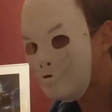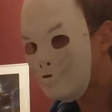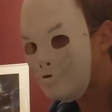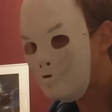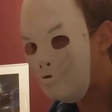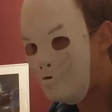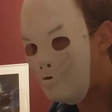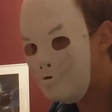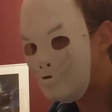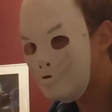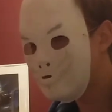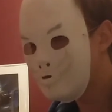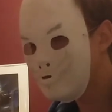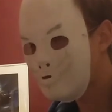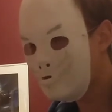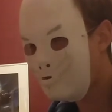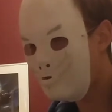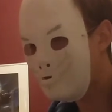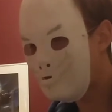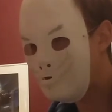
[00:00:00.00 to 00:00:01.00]

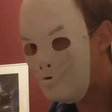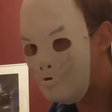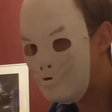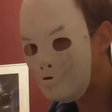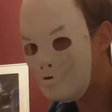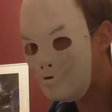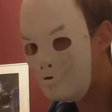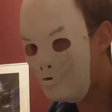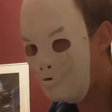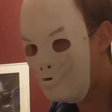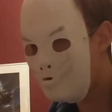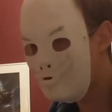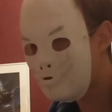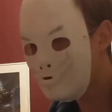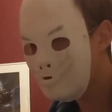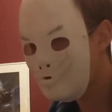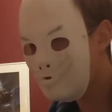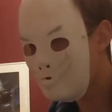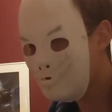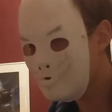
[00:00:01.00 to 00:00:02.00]

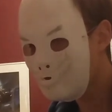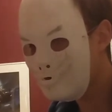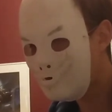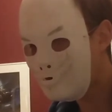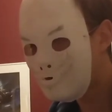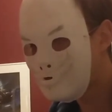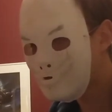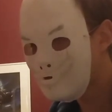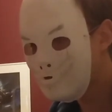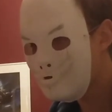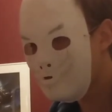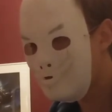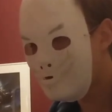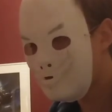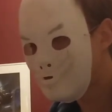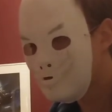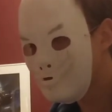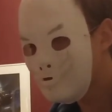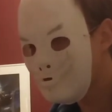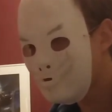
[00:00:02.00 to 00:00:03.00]

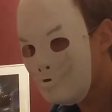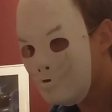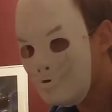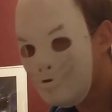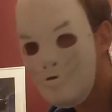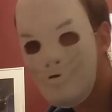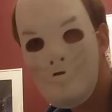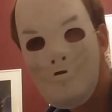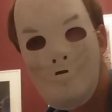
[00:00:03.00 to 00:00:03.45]
No one is speaking in this clip.